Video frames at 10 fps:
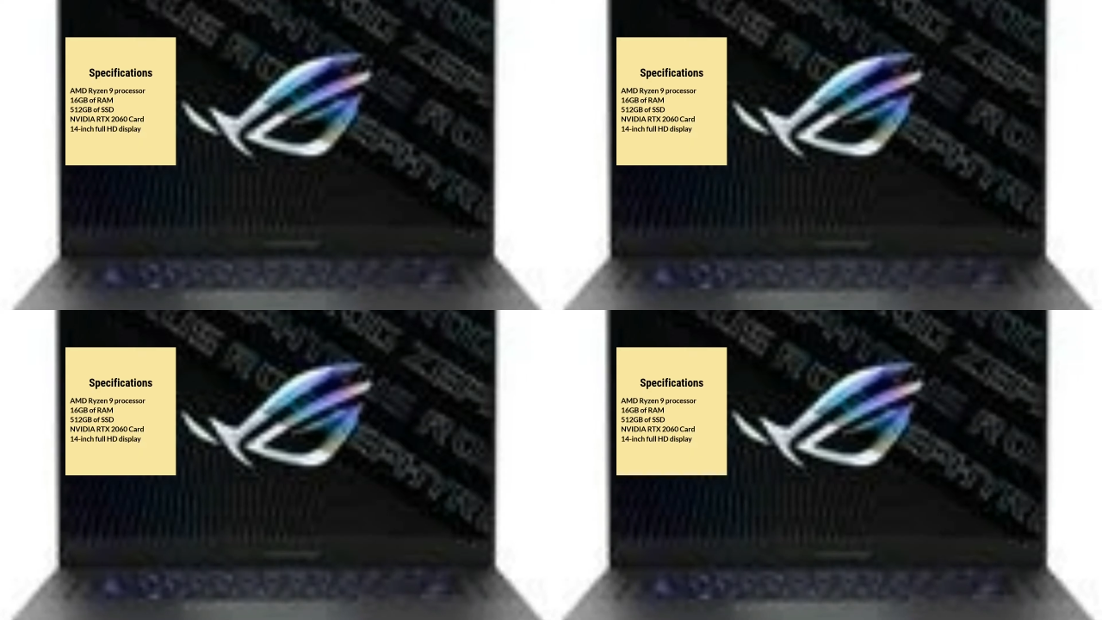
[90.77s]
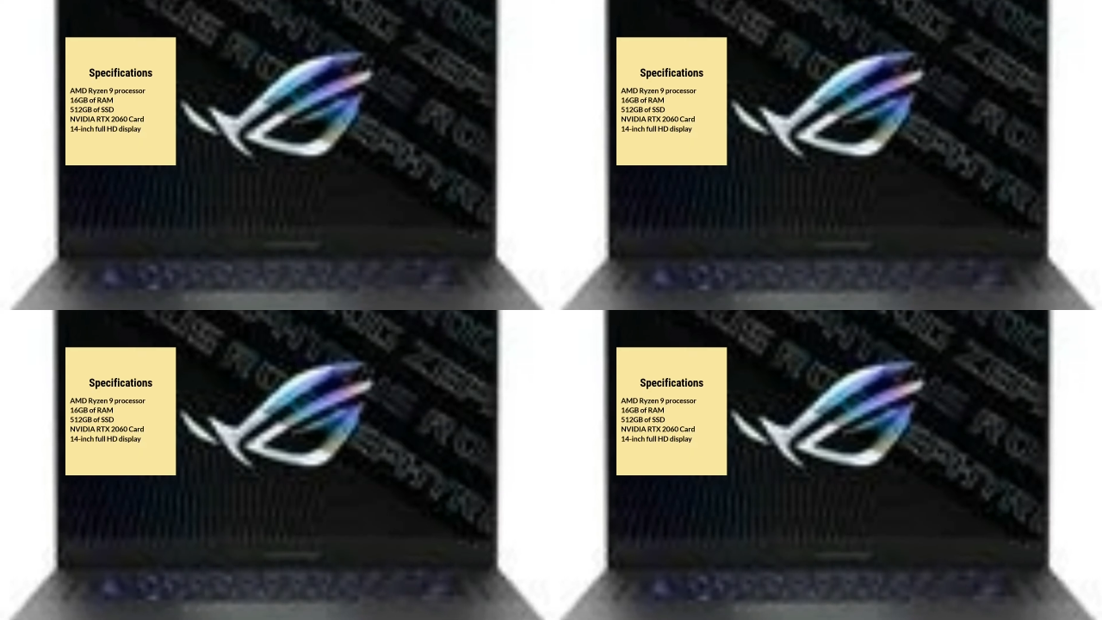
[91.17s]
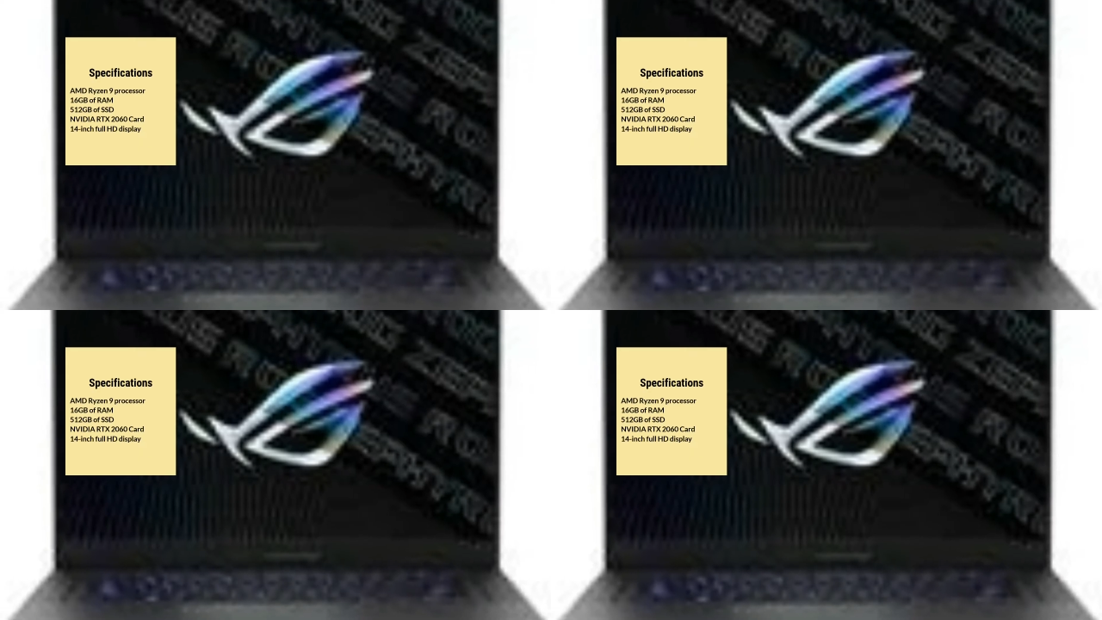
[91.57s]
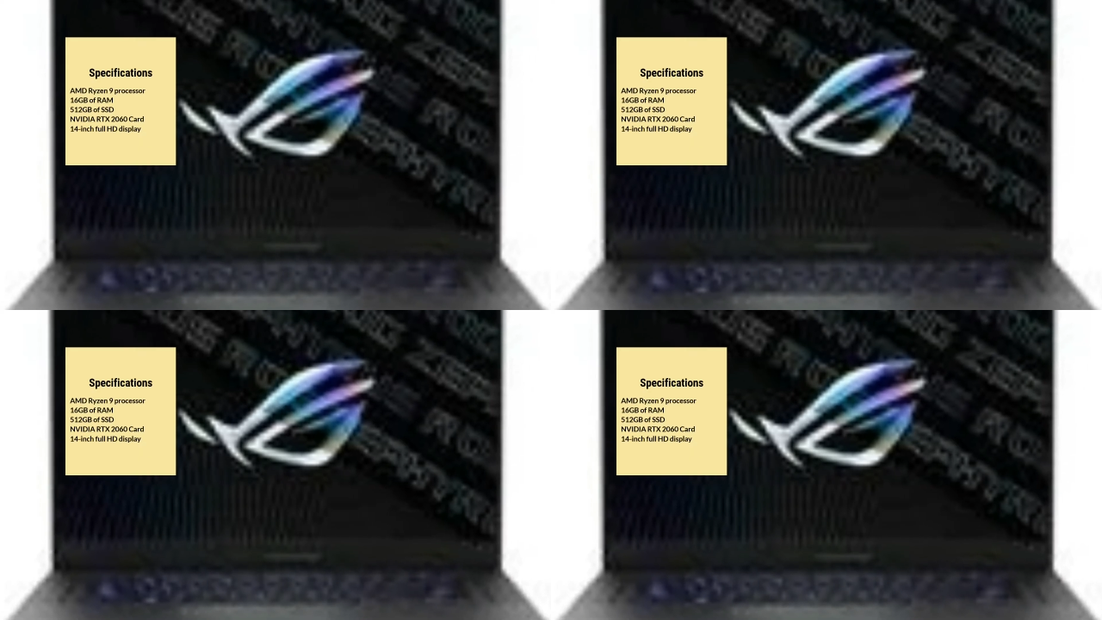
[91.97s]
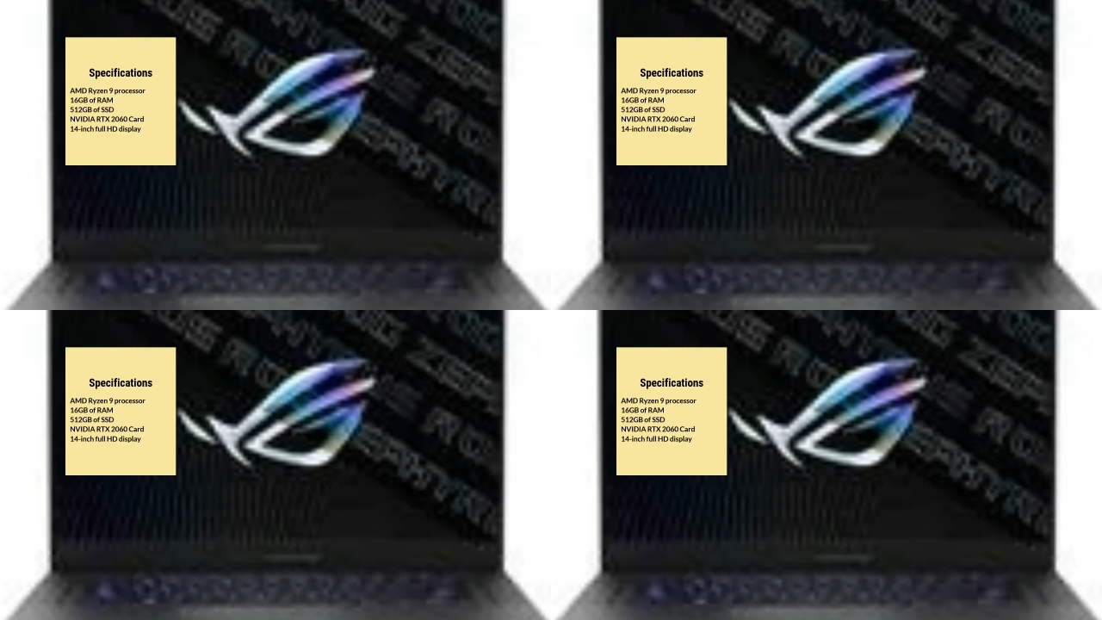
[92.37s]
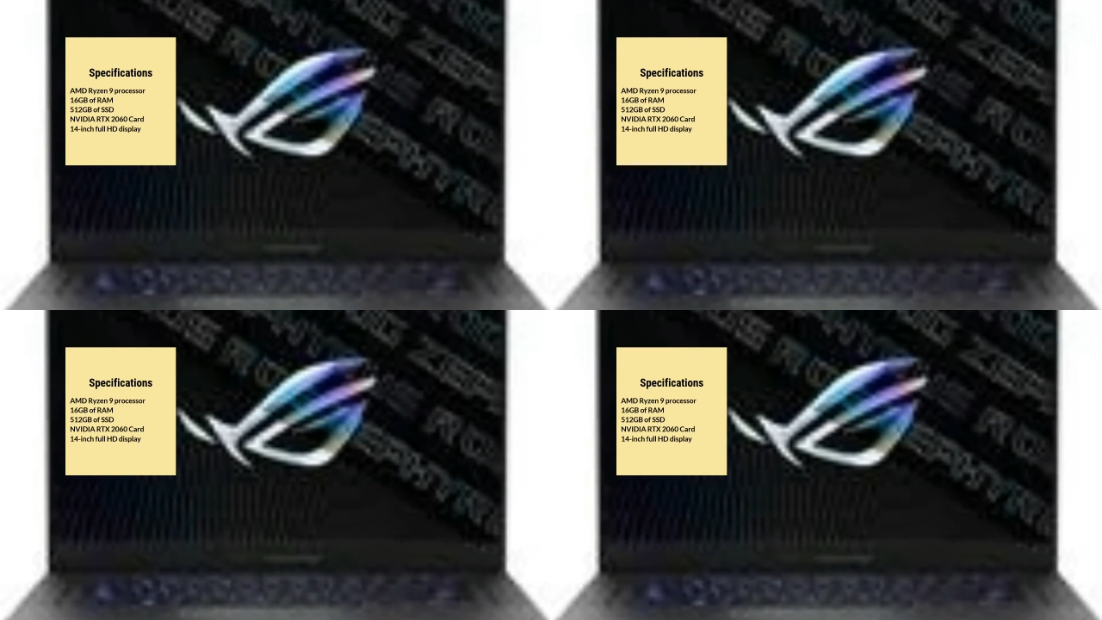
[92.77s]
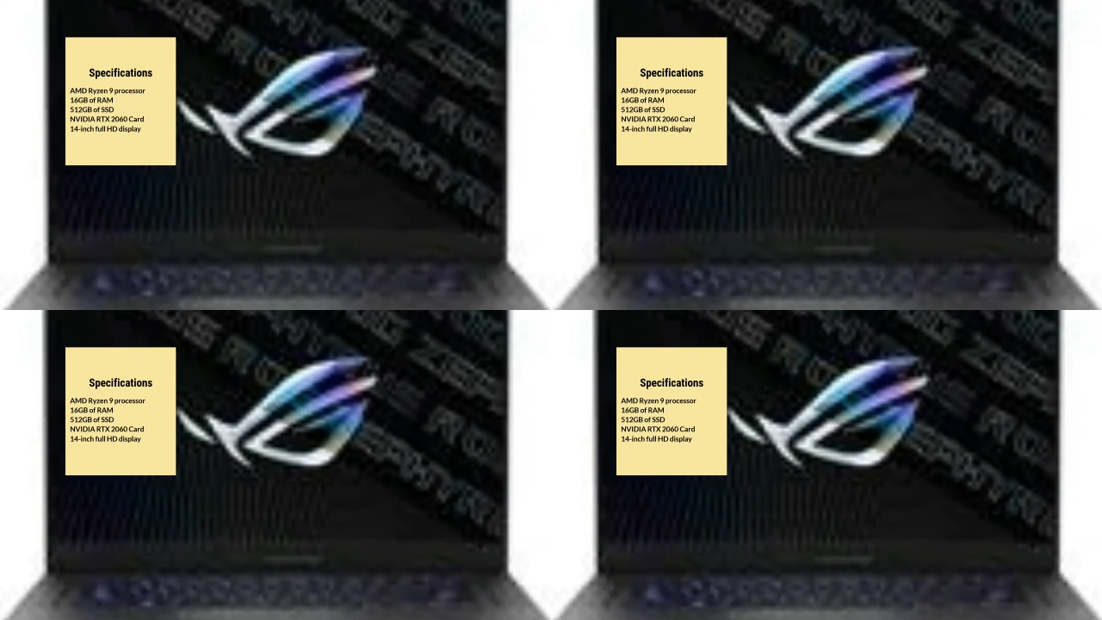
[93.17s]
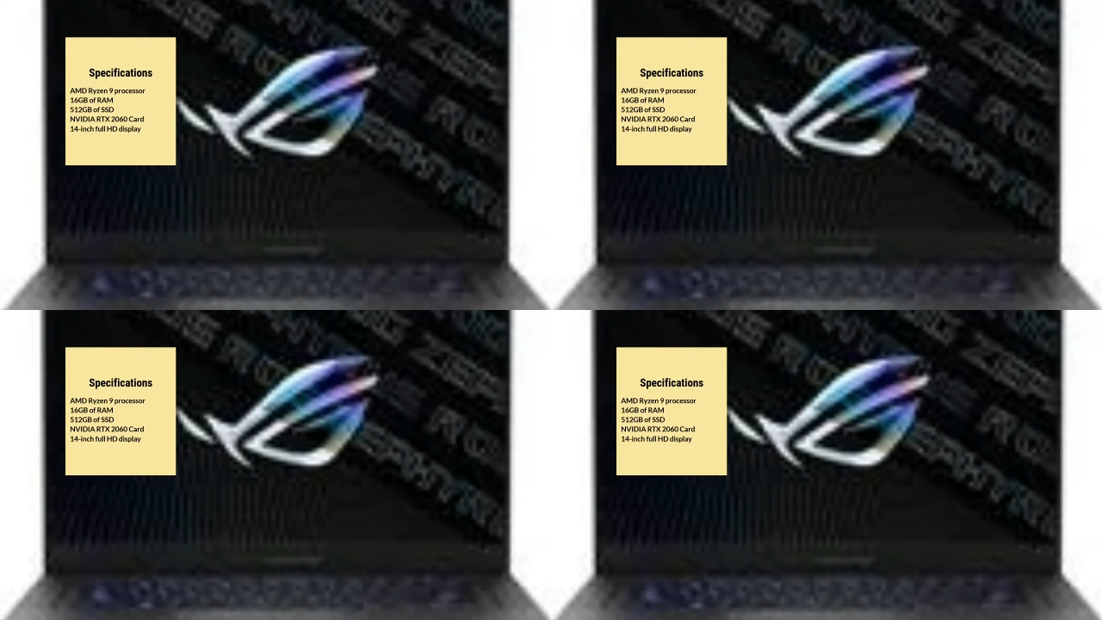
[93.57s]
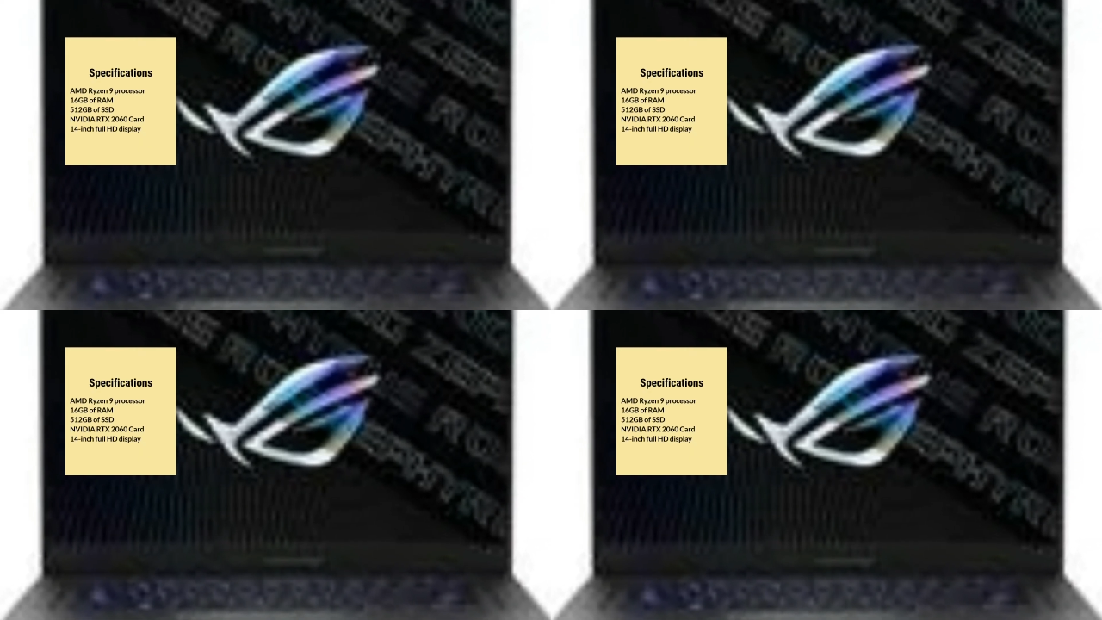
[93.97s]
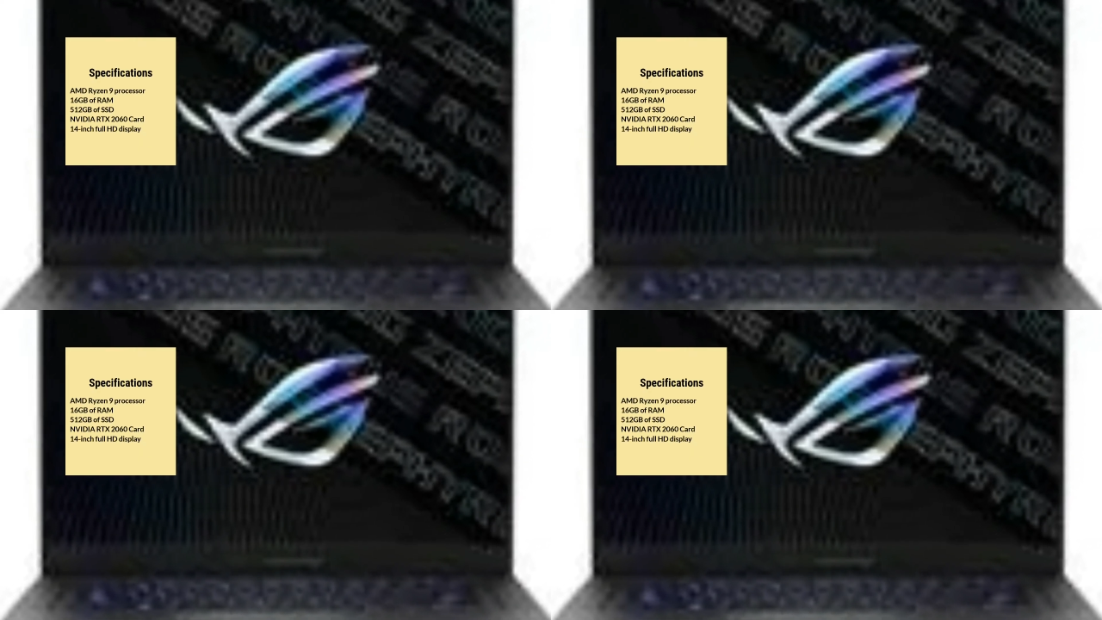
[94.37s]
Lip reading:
(no speaker visible)